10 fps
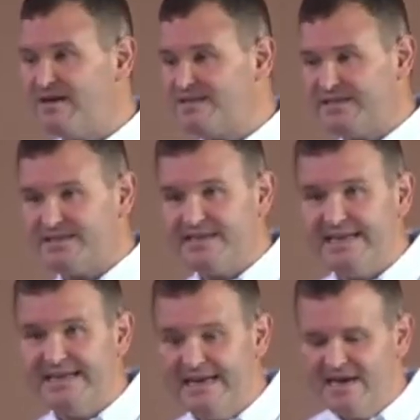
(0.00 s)
to
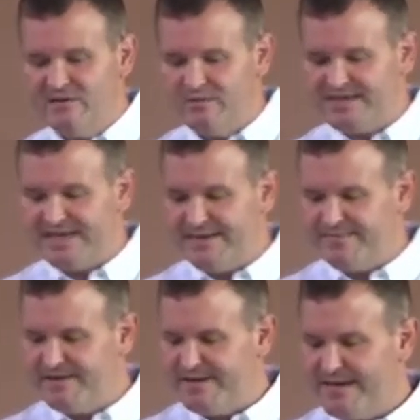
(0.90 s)
16, we see
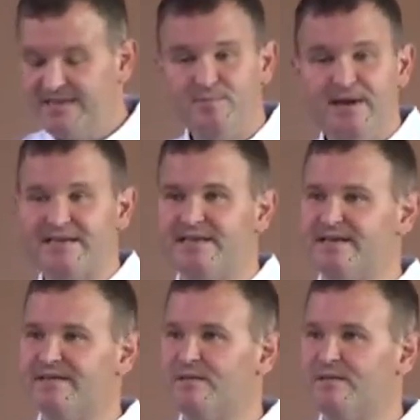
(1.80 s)
him inspecting the